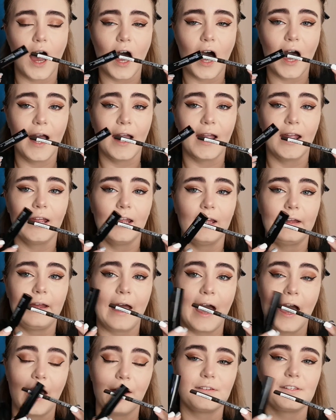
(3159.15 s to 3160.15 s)
I
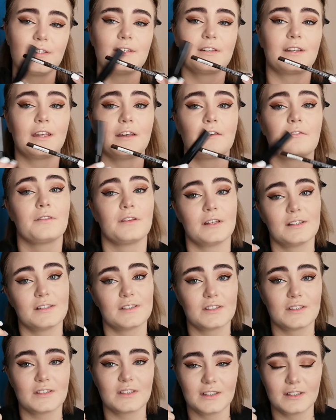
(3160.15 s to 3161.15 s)
have to give
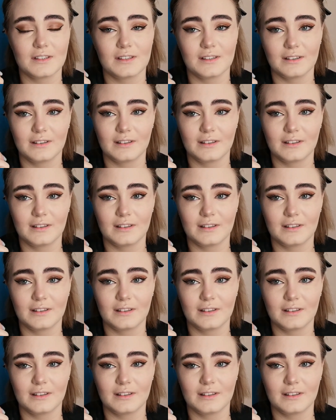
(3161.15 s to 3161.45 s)
this